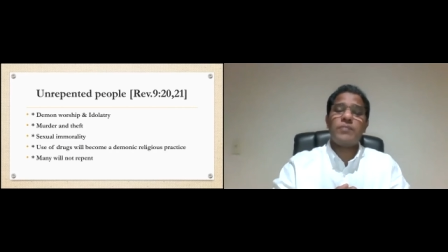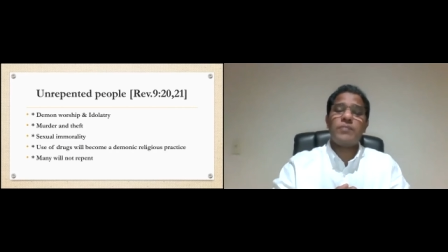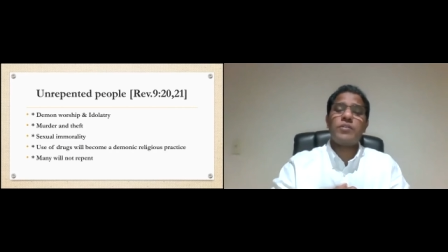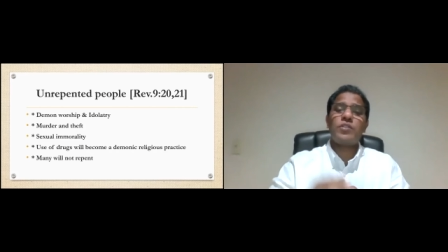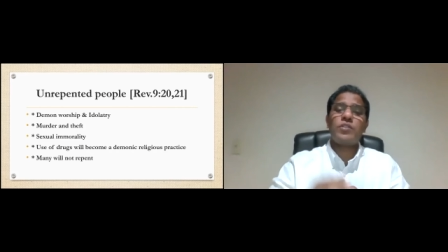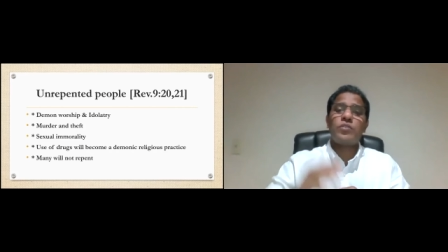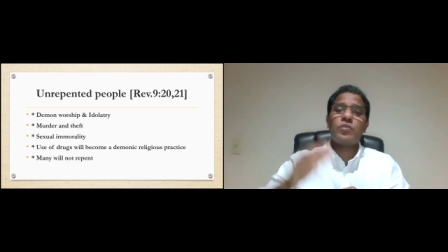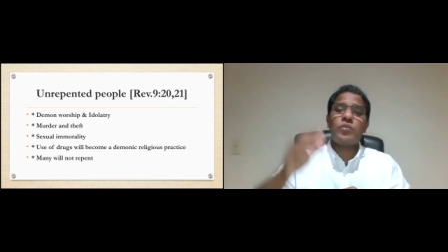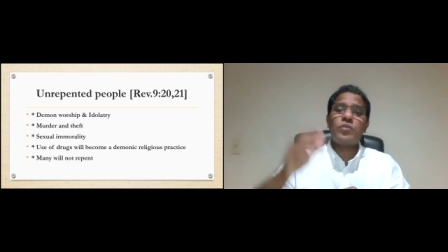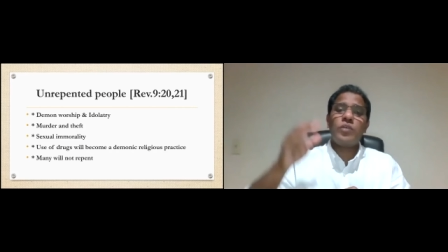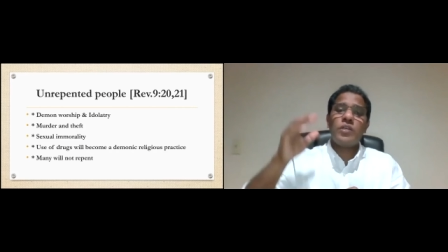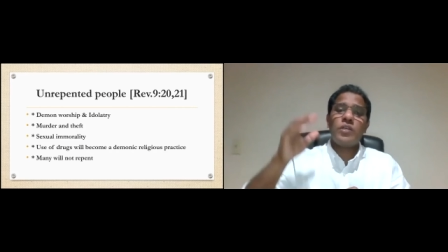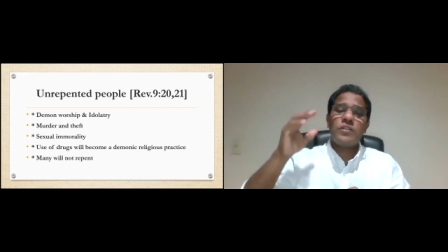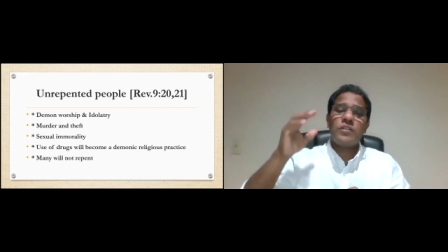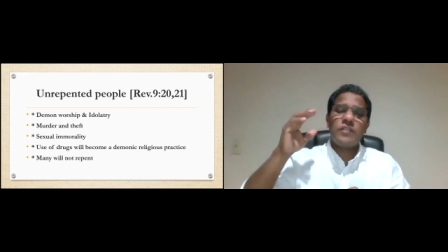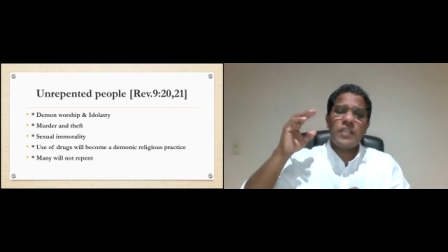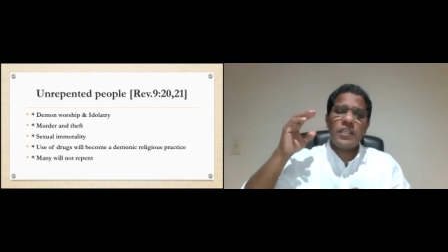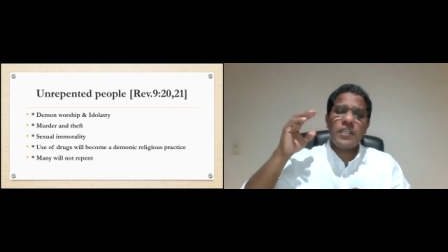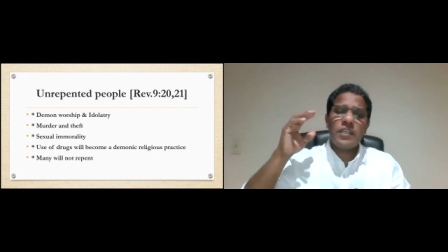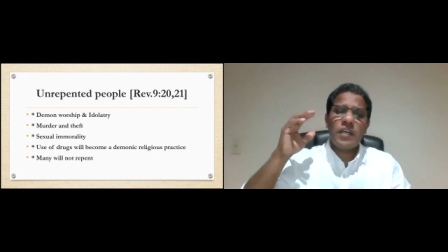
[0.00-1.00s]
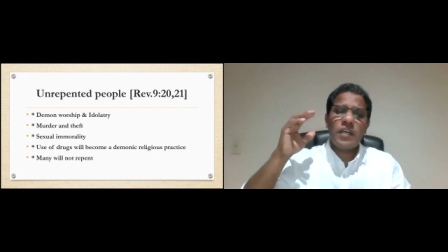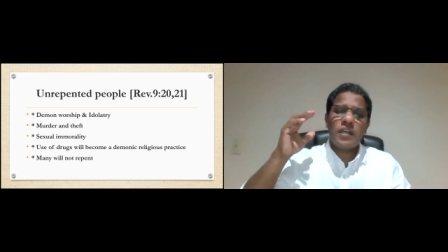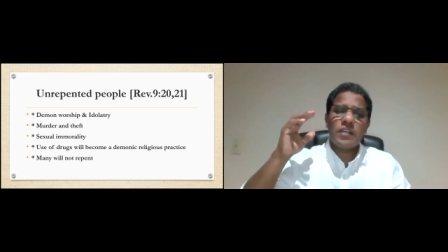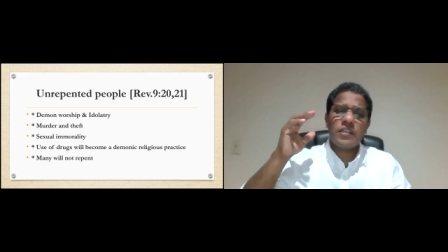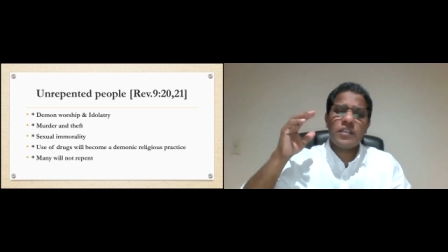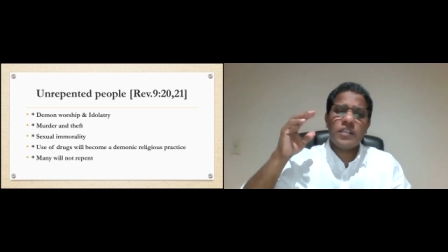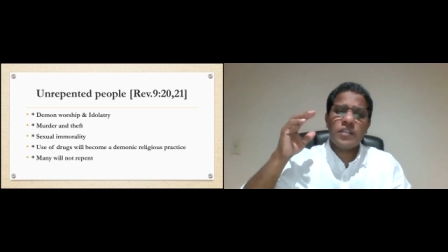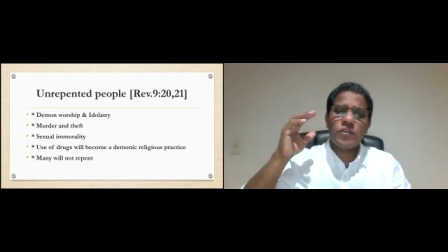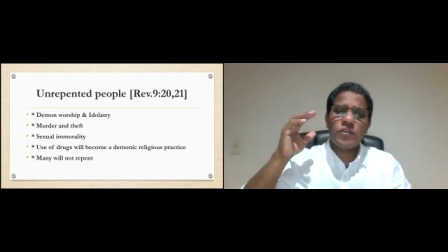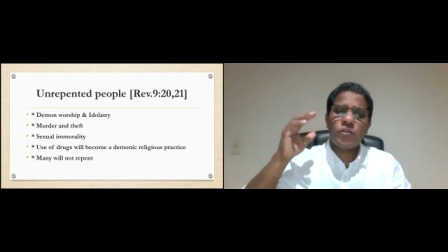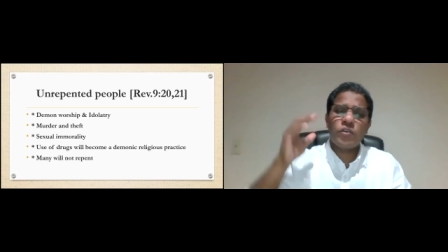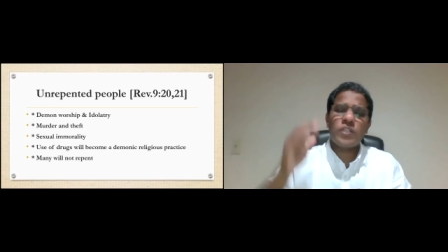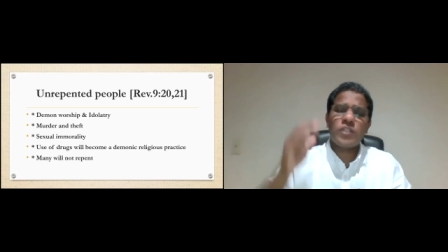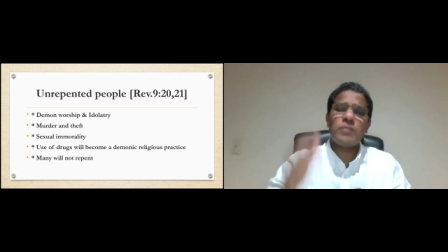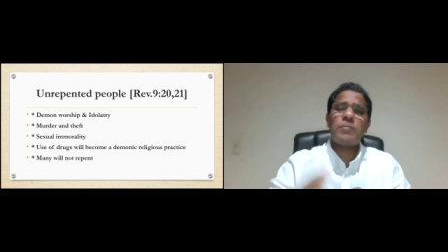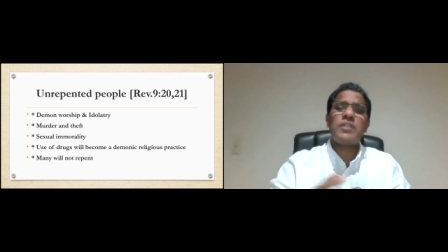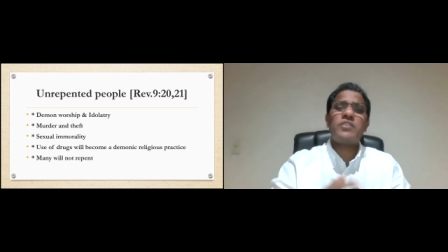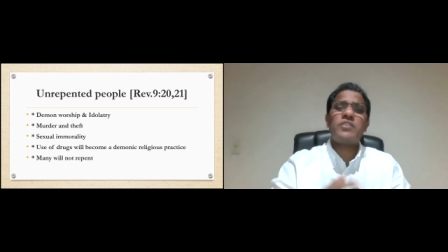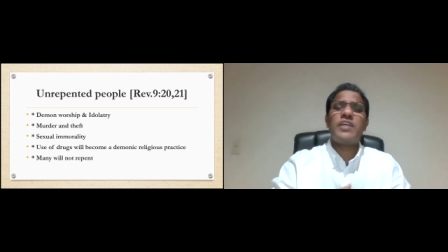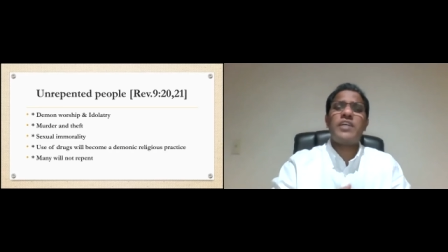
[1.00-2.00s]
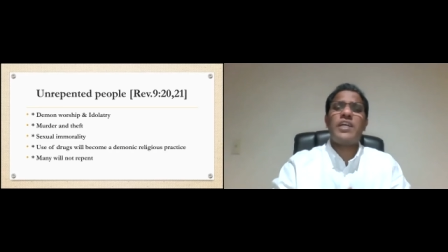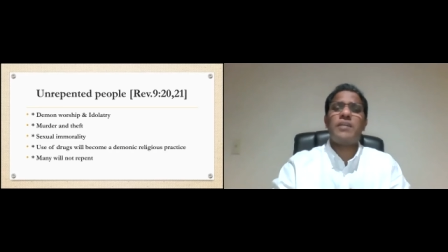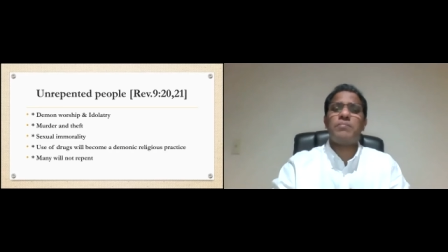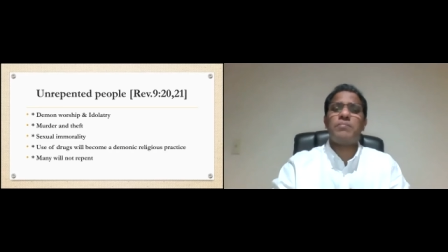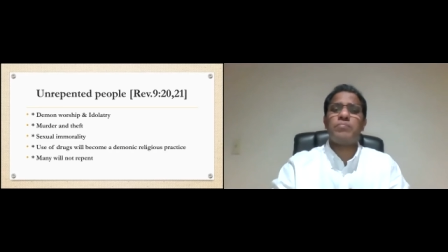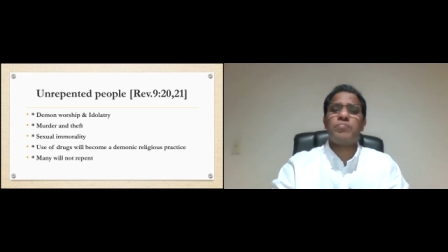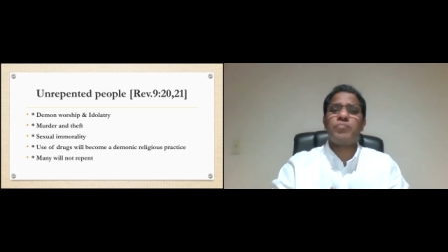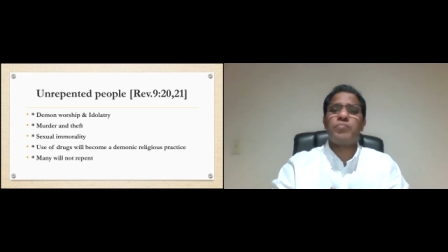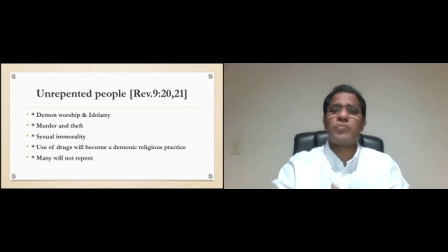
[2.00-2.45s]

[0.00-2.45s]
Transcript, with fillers: even though they are in a horrible time,